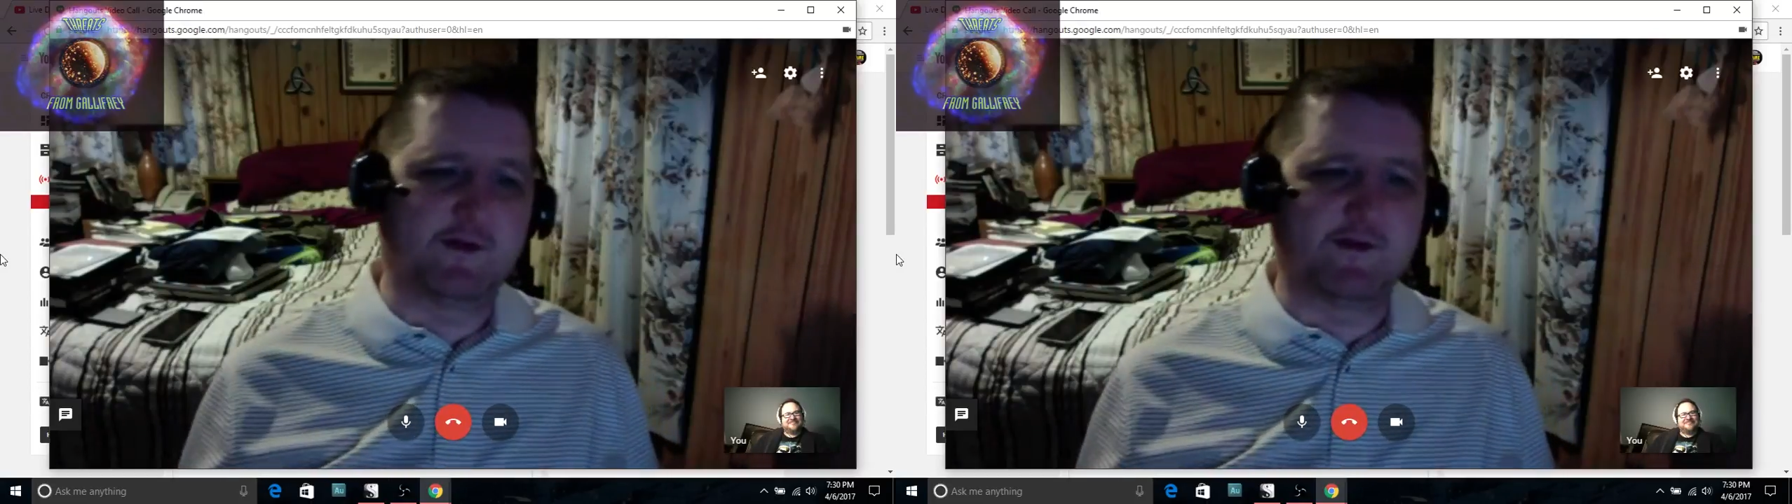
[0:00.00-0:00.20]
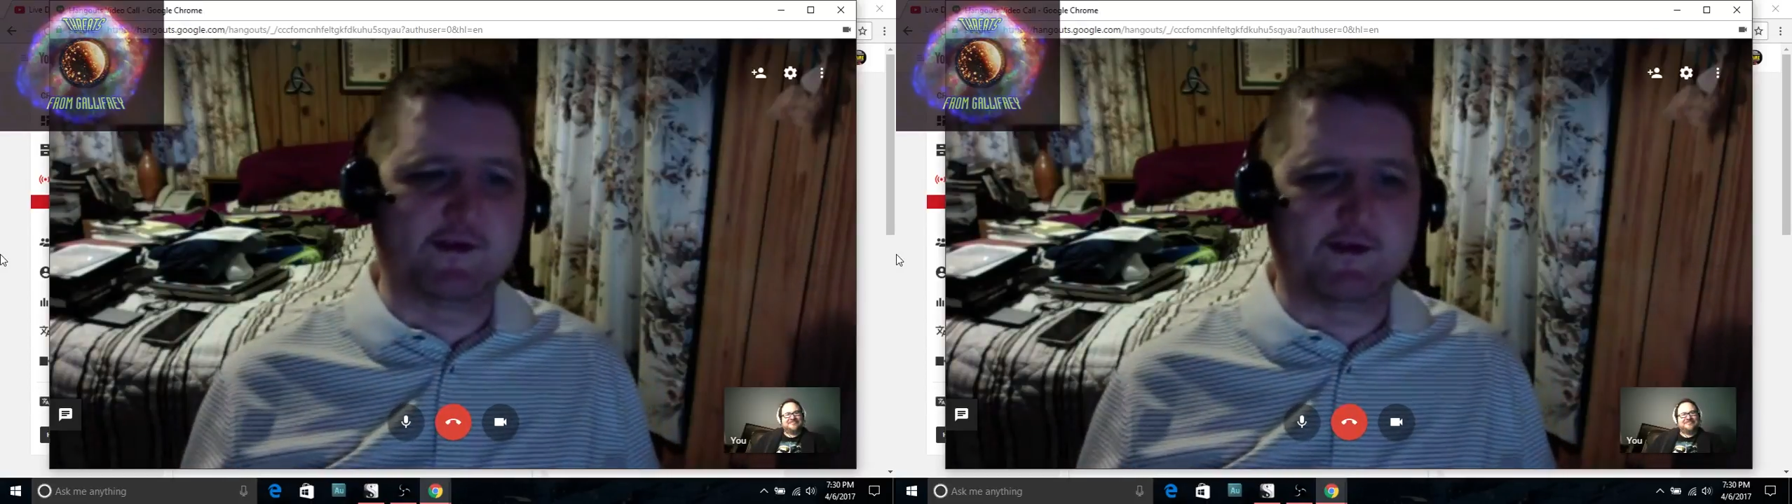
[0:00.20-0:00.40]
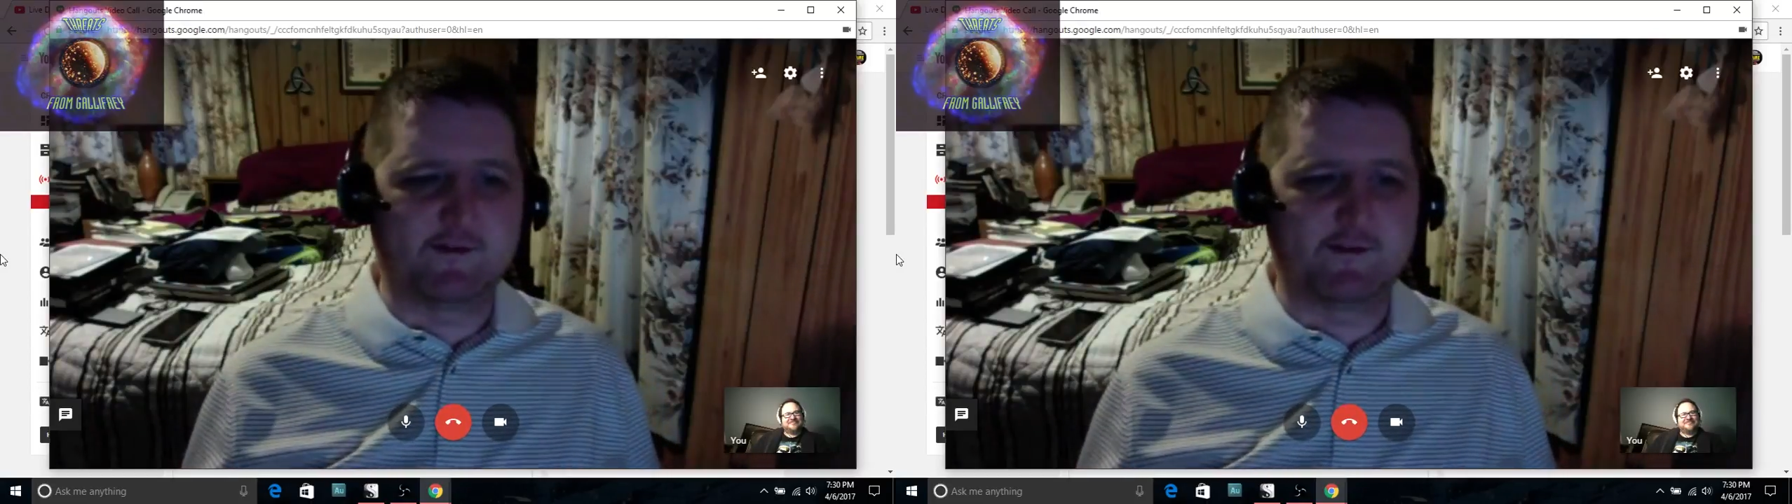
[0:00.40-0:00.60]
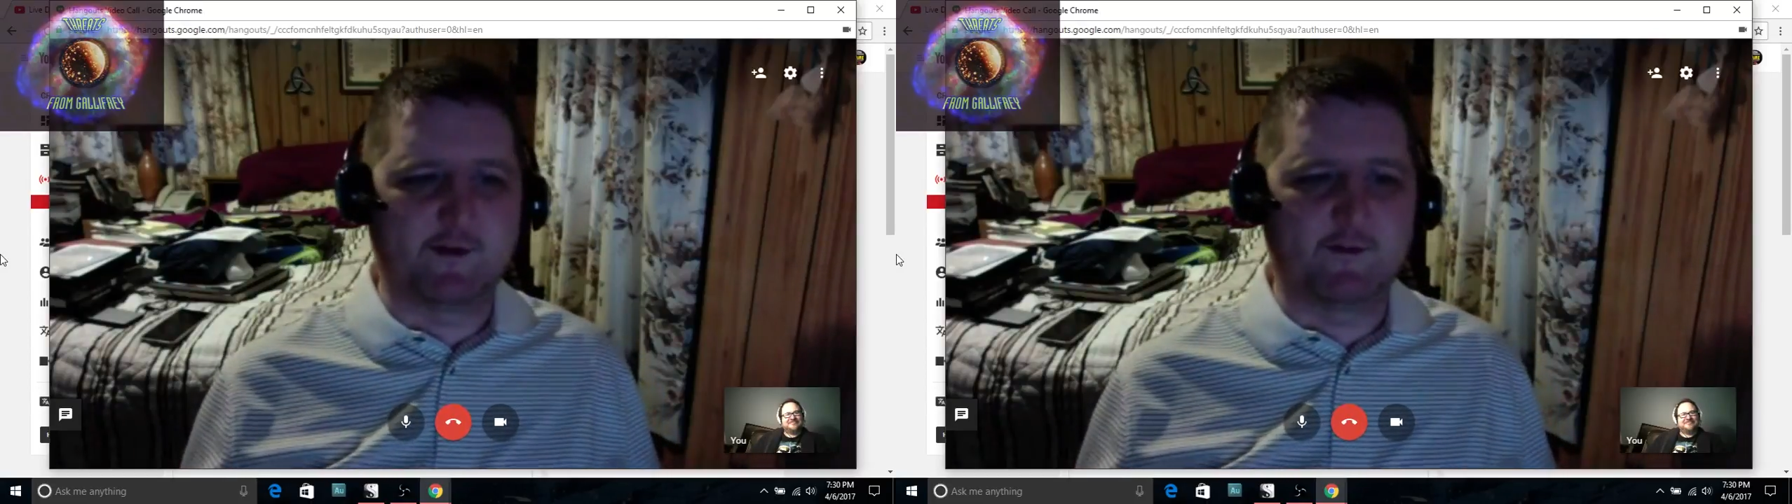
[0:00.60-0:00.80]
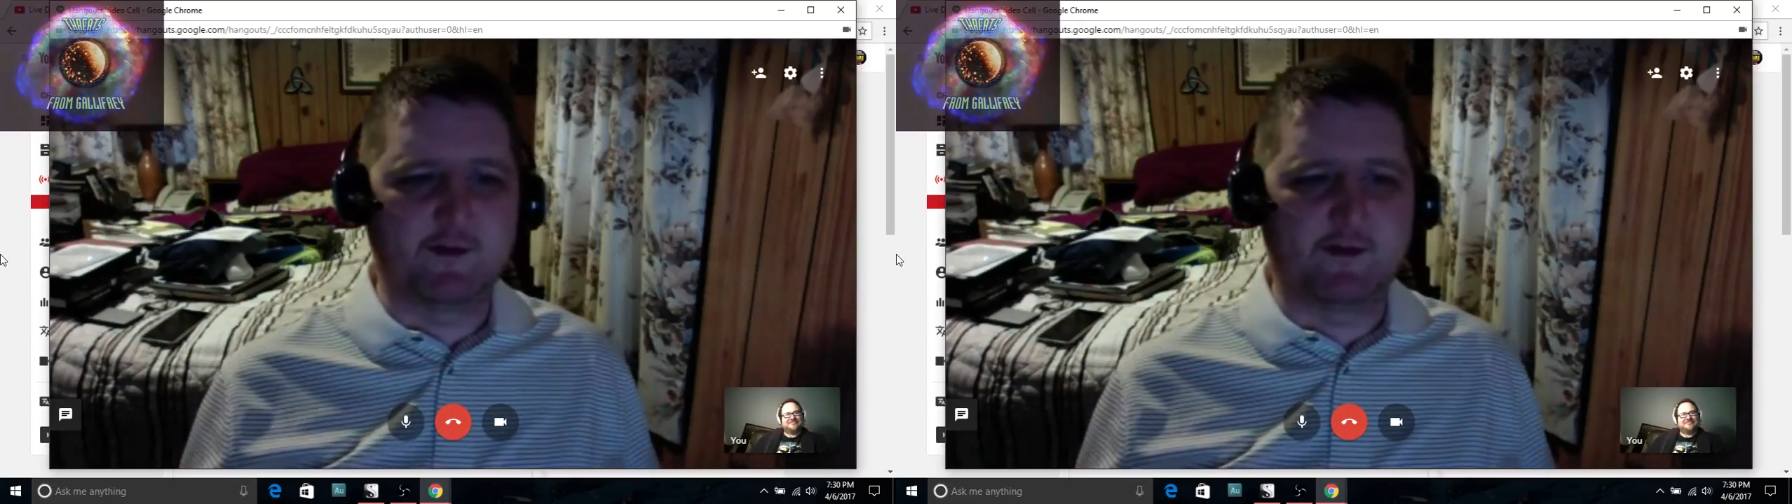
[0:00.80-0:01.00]
and where
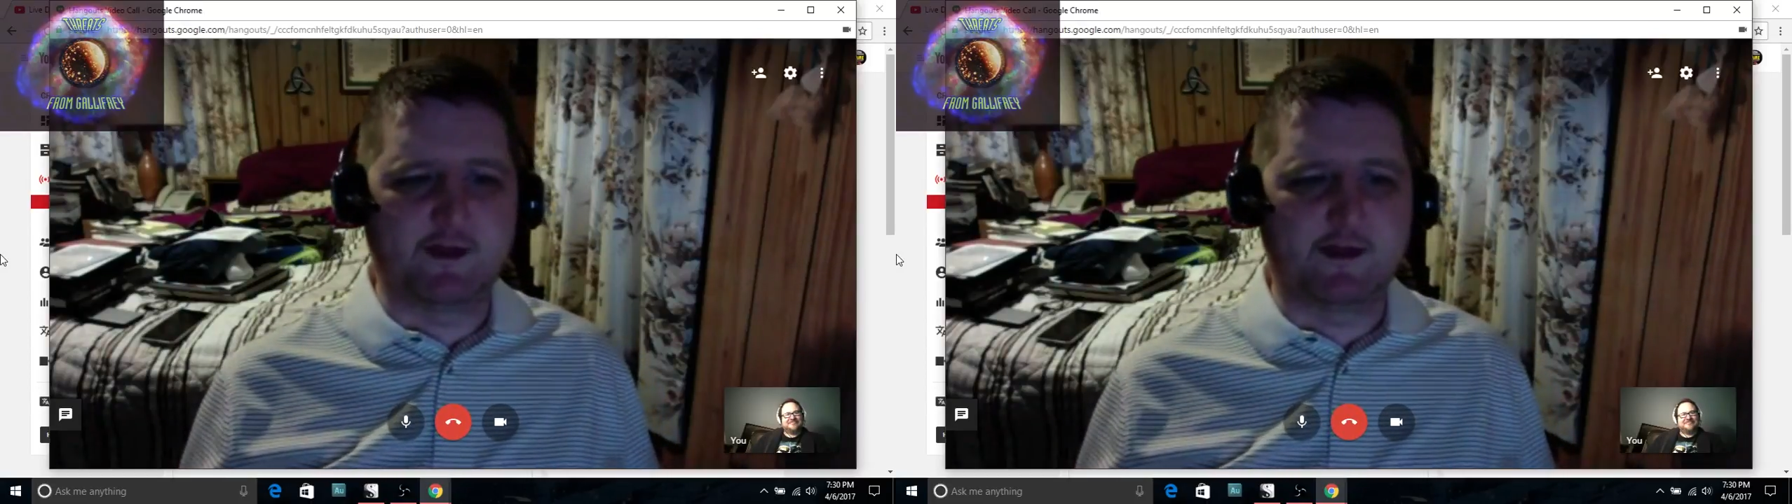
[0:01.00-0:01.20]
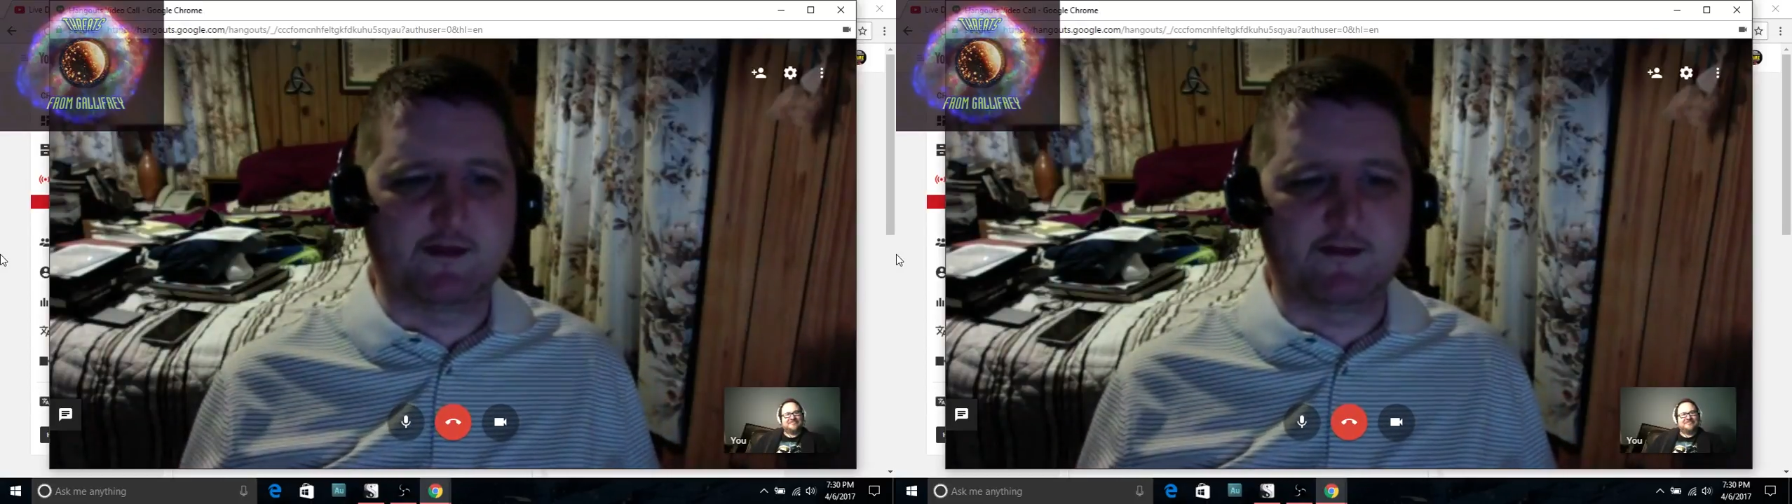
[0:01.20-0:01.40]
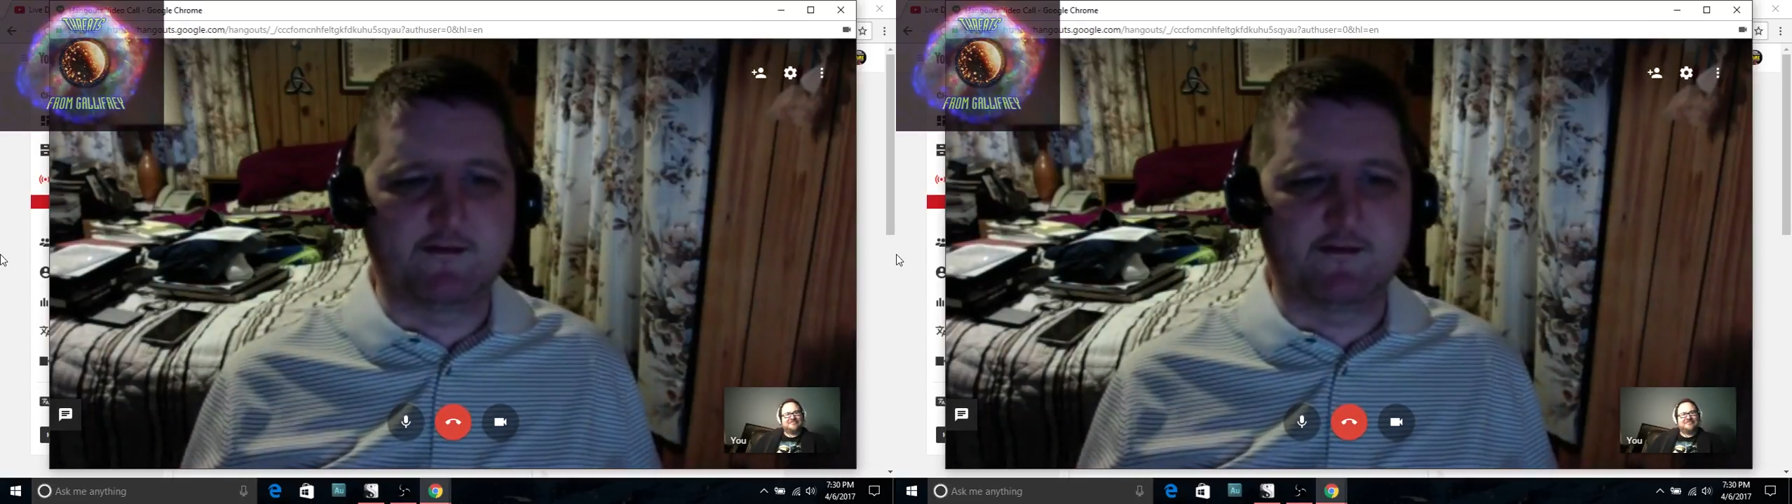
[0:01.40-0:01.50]
we think the